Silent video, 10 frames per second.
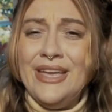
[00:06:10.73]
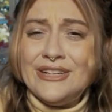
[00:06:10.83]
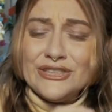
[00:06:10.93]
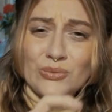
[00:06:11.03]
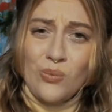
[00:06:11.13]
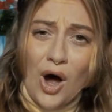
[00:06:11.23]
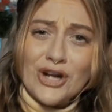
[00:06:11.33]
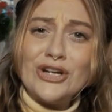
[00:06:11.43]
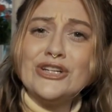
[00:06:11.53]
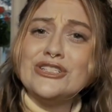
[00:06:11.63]
just
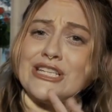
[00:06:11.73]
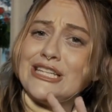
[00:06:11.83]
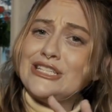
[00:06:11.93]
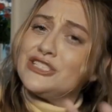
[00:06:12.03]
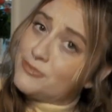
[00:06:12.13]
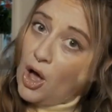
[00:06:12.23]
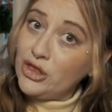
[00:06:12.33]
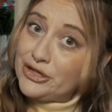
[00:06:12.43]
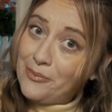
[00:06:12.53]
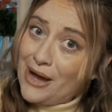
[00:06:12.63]
waters and small
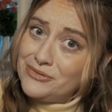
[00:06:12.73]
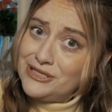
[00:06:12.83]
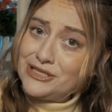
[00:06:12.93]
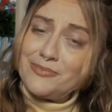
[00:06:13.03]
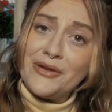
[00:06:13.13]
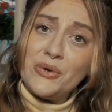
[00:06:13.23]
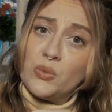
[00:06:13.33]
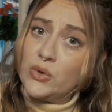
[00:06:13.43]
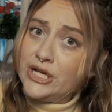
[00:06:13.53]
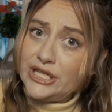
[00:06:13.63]
little mountains, but
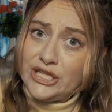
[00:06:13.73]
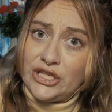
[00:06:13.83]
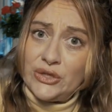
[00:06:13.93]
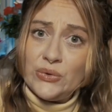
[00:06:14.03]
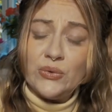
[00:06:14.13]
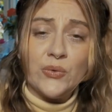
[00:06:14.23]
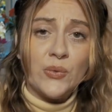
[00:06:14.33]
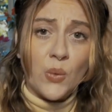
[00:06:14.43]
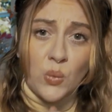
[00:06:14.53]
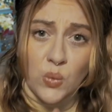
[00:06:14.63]
really cute,
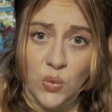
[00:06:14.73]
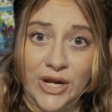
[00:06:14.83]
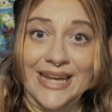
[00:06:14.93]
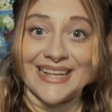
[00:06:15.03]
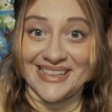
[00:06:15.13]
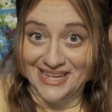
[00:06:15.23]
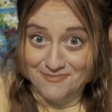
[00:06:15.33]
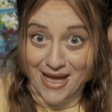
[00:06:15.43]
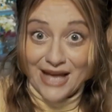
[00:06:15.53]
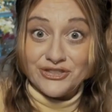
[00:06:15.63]
really
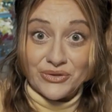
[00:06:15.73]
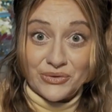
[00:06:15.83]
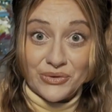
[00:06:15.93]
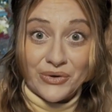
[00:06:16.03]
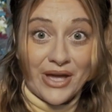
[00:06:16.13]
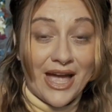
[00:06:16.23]
magical.